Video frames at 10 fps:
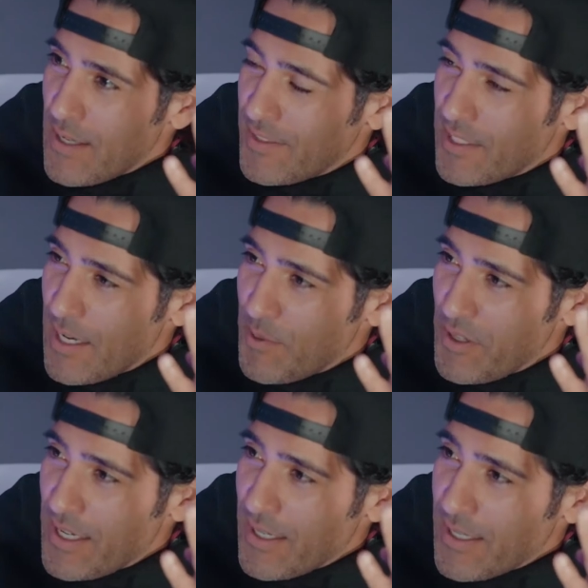off the top of your
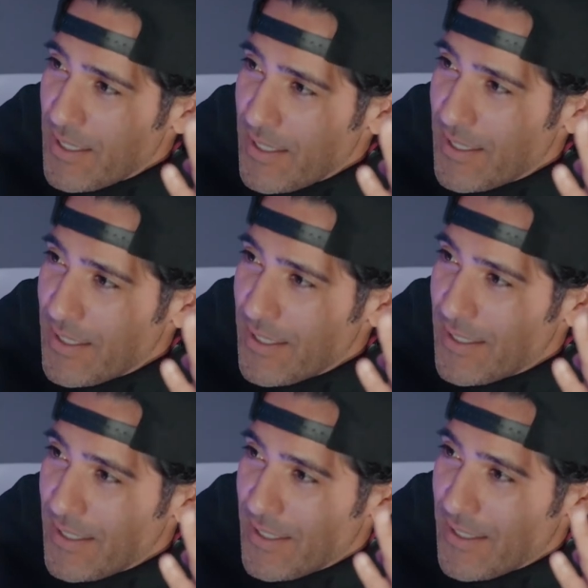head
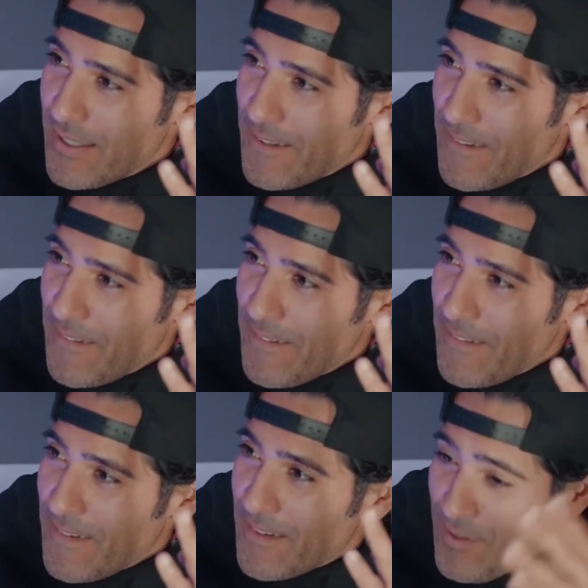very easy
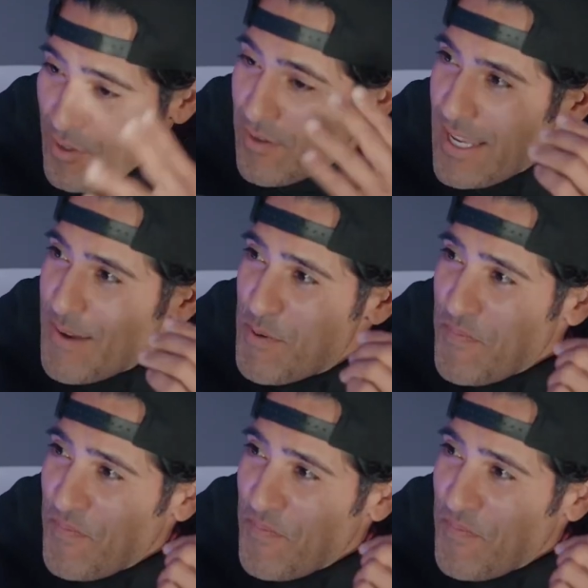name taco